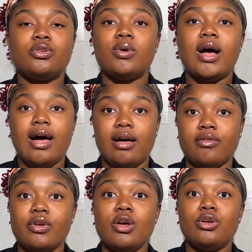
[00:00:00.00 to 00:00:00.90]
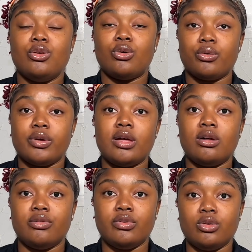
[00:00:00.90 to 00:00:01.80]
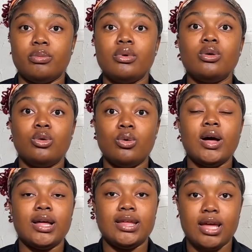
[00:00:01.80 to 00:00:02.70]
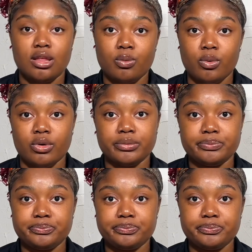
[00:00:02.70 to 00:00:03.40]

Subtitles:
you don't have your career envelope, go and get one.